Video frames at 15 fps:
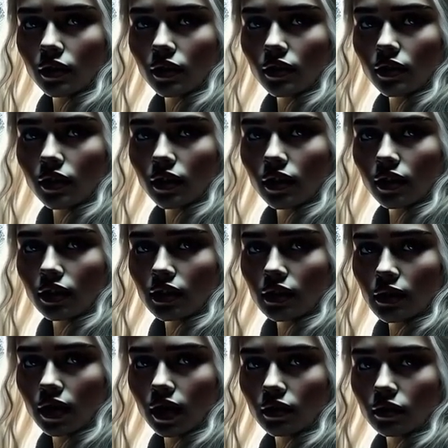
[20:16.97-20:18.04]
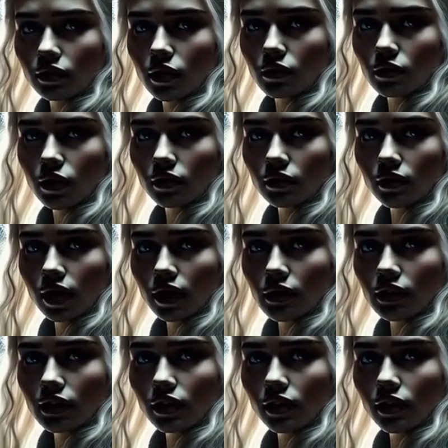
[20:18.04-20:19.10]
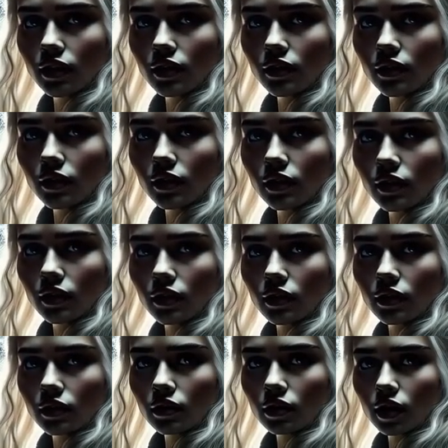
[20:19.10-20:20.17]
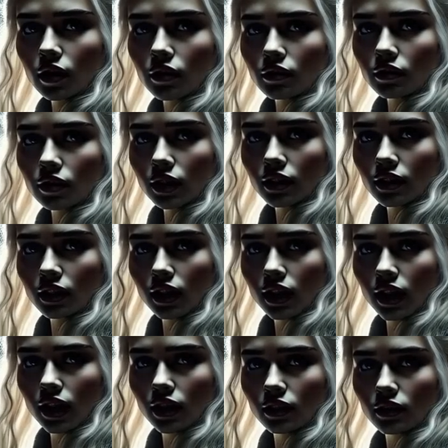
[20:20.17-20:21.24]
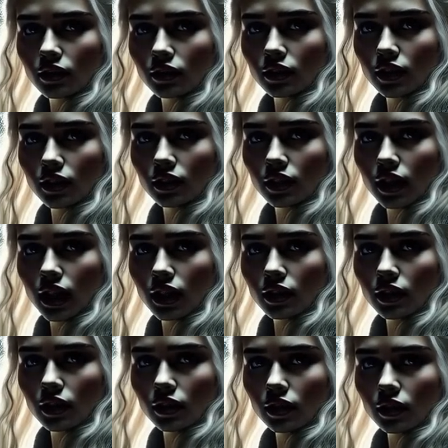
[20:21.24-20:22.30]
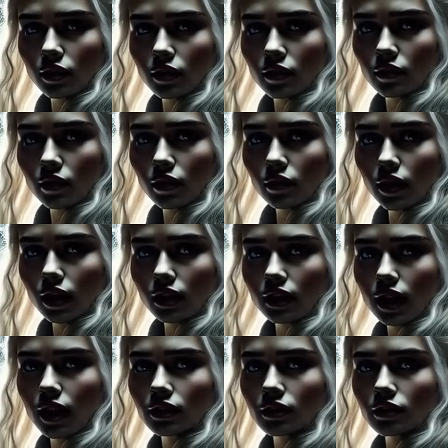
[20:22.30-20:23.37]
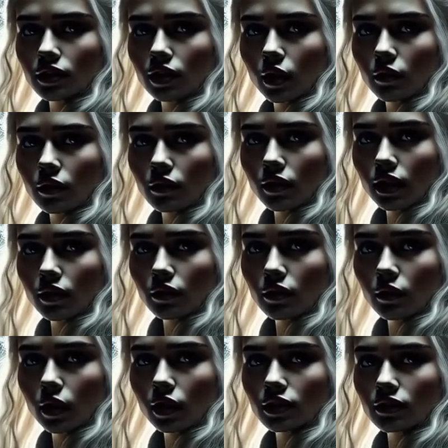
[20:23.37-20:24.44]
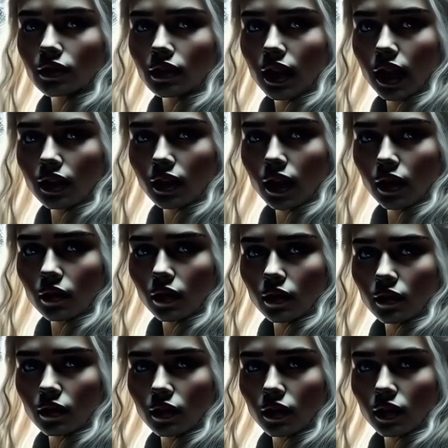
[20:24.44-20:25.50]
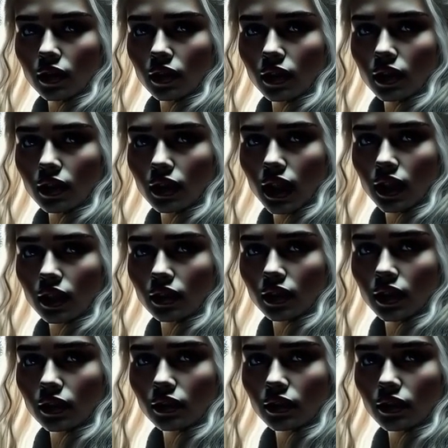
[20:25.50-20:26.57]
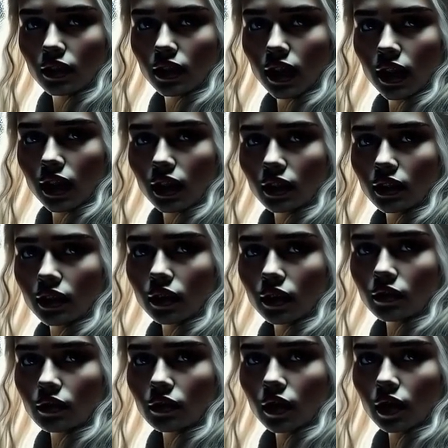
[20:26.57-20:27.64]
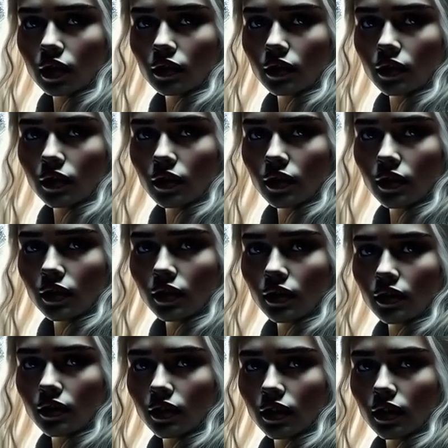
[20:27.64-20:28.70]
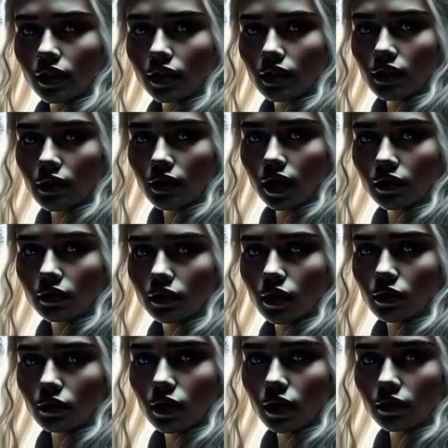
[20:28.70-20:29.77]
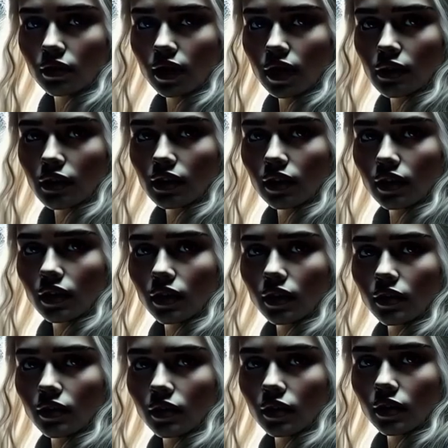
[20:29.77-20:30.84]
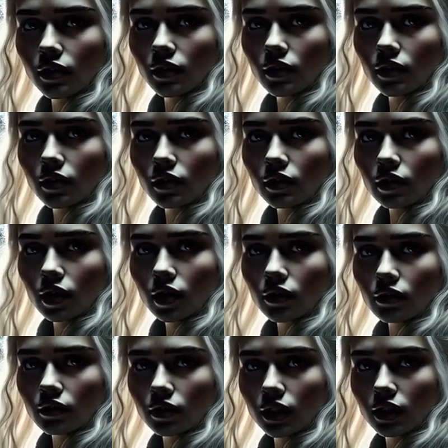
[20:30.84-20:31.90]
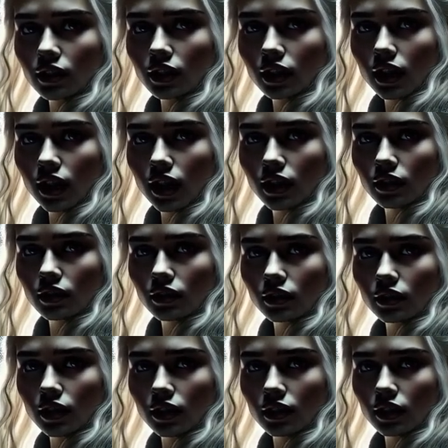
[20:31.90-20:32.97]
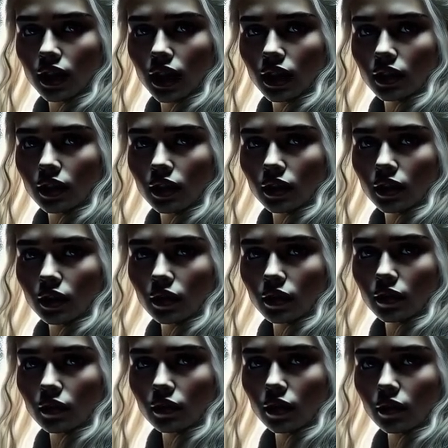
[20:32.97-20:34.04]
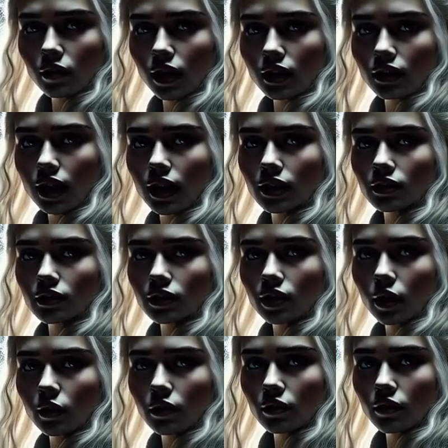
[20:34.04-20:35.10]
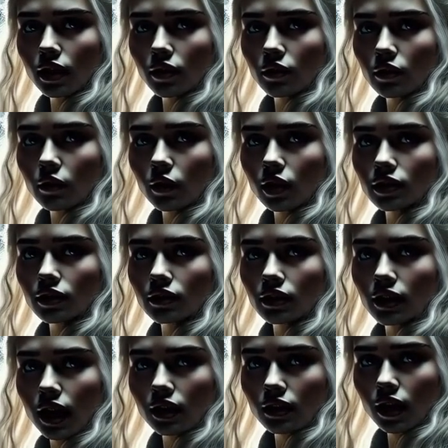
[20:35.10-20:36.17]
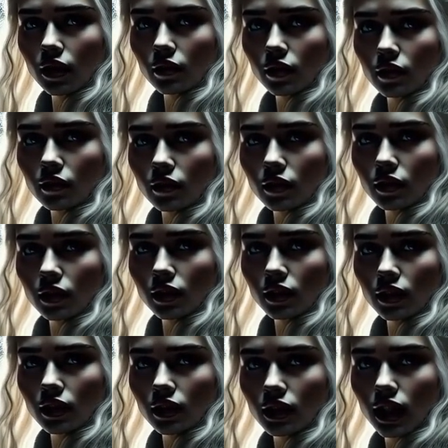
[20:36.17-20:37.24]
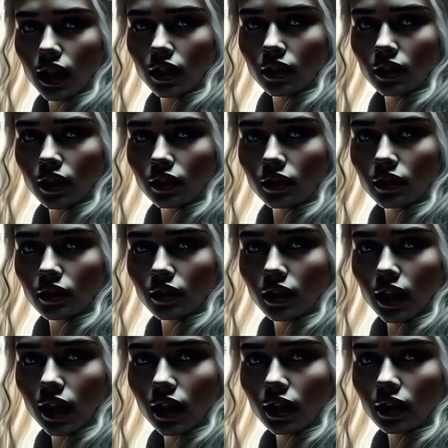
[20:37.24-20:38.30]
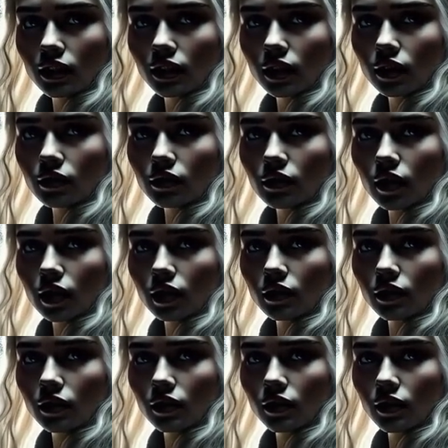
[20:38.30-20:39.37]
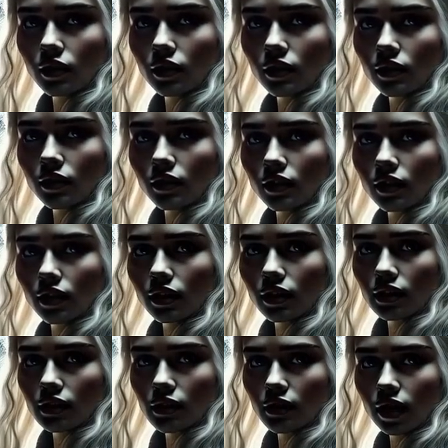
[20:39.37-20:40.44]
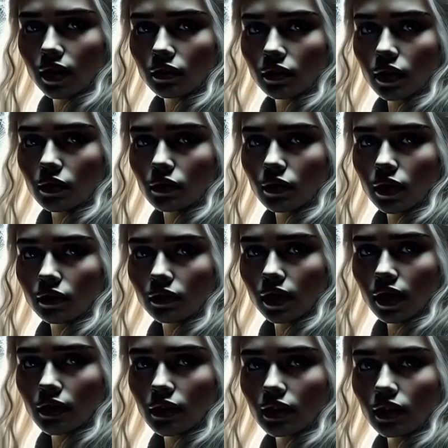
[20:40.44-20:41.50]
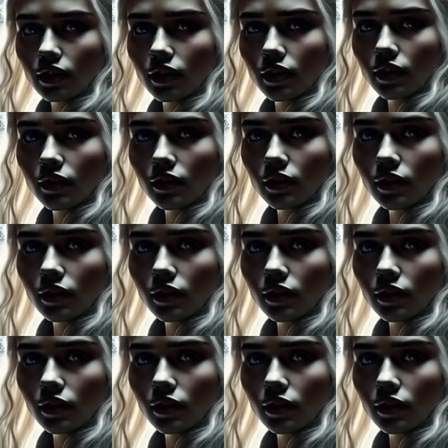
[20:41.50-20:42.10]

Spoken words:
"I feared I'd never get this chance." She could hardly believe her eyes. "Tyrion," she breathed. Are you alone?" He held up a hand, cautioning her to keep her voice down. "There isn't much time. A distraction was arranged. I had a few old contacts in the city who still remember how to slip into the keep unseen. The guards at your door won't stay preoccupied forever. I came to see if you're well and if we might attempt something to free you."